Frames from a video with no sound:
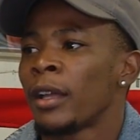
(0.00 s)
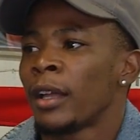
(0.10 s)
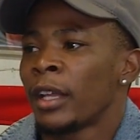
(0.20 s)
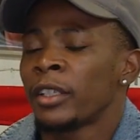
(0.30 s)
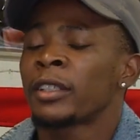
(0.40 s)

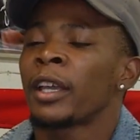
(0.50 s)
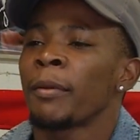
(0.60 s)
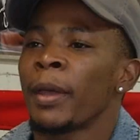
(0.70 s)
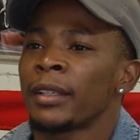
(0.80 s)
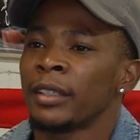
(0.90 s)
I just
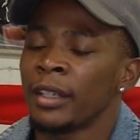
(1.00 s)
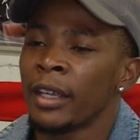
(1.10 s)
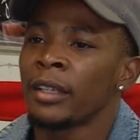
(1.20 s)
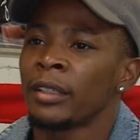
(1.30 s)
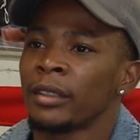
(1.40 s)
came back
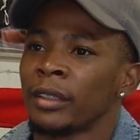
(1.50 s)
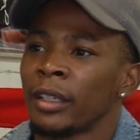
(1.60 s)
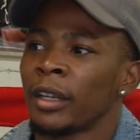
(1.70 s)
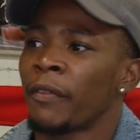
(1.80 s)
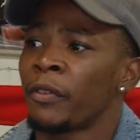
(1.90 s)
today,
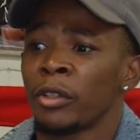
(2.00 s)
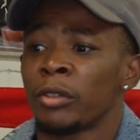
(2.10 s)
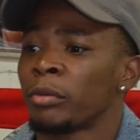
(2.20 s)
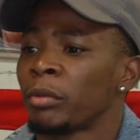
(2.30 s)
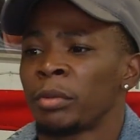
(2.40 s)
and I
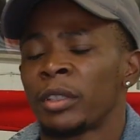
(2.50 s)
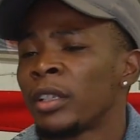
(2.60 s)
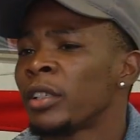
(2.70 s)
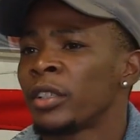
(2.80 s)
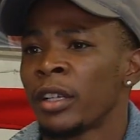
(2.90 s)
feel I'm
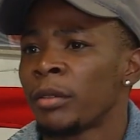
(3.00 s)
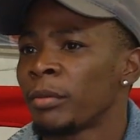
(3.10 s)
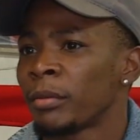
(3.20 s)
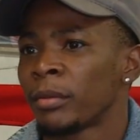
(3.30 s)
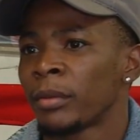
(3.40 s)
still in shape.
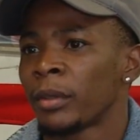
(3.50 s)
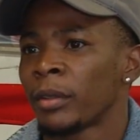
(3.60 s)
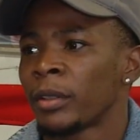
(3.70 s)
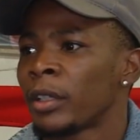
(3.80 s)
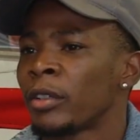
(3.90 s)

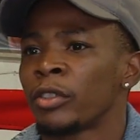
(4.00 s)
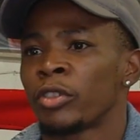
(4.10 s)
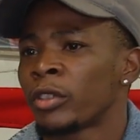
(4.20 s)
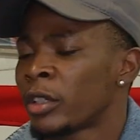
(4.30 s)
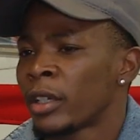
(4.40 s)
Still
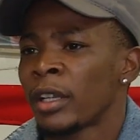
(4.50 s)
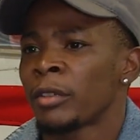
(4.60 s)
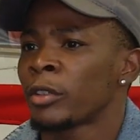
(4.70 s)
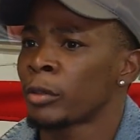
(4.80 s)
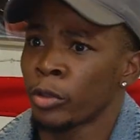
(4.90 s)
got
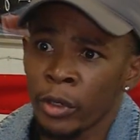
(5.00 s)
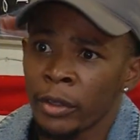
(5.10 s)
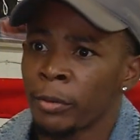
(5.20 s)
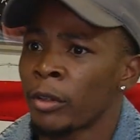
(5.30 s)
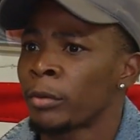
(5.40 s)
some
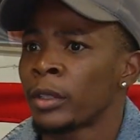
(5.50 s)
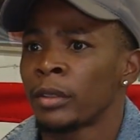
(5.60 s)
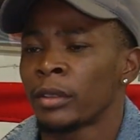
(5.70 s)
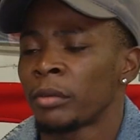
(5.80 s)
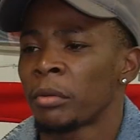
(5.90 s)
strength on me.
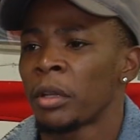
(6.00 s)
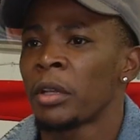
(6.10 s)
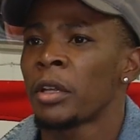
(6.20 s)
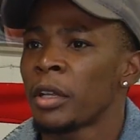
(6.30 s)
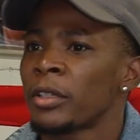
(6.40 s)

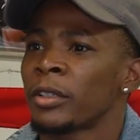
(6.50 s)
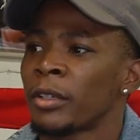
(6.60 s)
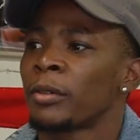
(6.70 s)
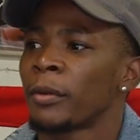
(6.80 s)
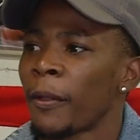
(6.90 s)

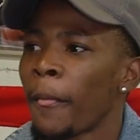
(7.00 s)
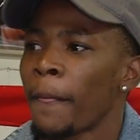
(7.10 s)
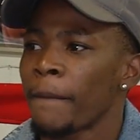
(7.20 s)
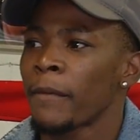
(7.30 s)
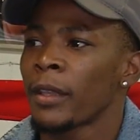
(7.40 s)
So
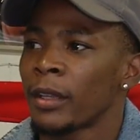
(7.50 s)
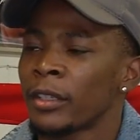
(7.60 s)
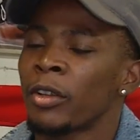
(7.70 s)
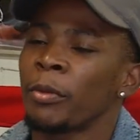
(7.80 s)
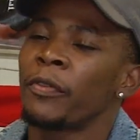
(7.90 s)

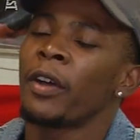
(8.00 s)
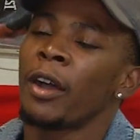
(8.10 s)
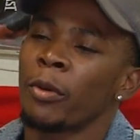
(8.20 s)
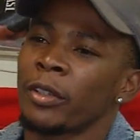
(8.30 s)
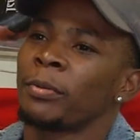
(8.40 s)
it's gonna be
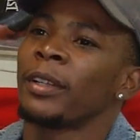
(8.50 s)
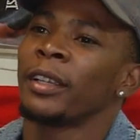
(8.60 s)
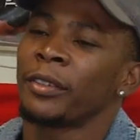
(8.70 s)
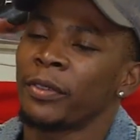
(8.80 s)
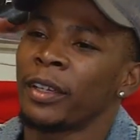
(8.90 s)
fireworks my
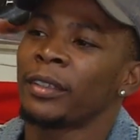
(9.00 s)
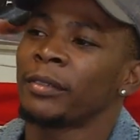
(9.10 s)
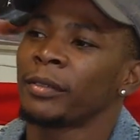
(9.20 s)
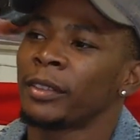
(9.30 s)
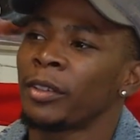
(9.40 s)
next fight.
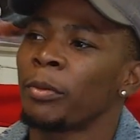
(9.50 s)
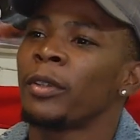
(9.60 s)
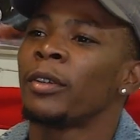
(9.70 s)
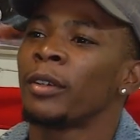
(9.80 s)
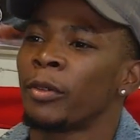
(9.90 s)
It's gonna
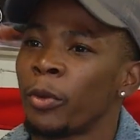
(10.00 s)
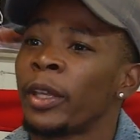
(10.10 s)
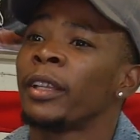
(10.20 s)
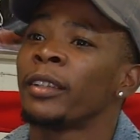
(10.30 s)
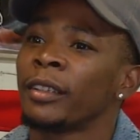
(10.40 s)
be a
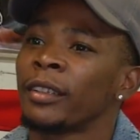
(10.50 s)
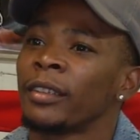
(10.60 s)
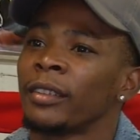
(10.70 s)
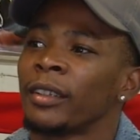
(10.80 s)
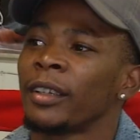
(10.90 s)
win
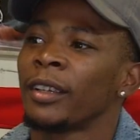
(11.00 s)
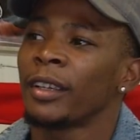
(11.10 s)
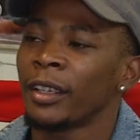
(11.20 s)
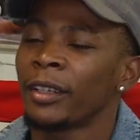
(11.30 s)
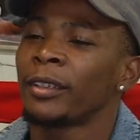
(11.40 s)

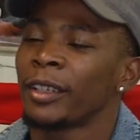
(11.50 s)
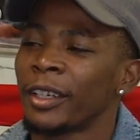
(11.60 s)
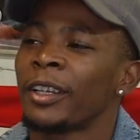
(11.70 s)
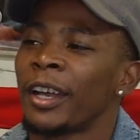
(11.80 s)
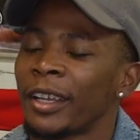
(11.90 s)
and a
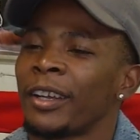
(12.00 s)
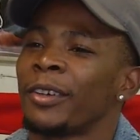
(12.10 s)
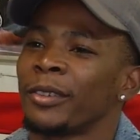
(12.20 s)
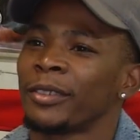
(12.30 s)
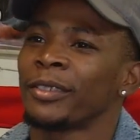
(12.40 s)
knockout.
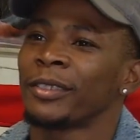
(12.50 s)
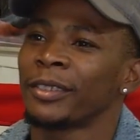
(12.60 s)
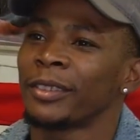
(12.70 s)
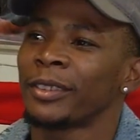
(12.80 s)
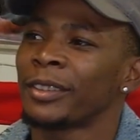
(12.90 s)

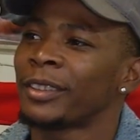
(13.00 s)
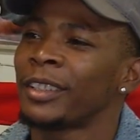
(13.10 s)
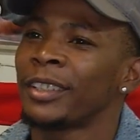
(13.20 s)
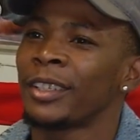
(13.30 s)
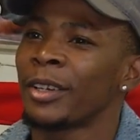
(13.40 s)

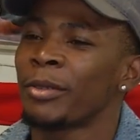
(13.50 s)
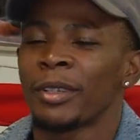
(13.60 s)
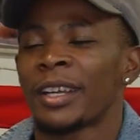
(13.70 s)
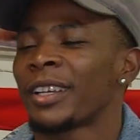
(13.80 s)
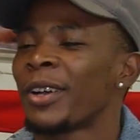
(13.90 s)
TKO,
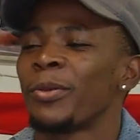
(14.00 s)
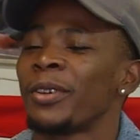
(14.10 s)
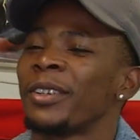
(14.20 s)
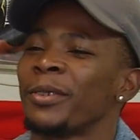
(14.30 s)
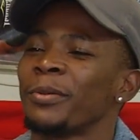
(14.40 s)
knockout,
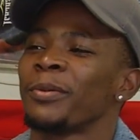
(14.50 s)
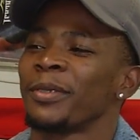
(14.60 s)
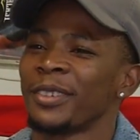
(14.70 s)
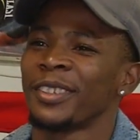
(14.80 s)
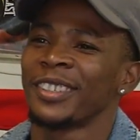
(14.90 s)
winner.
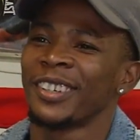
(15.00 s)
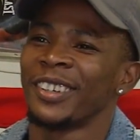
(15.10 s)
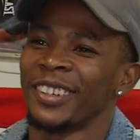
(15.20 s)
So.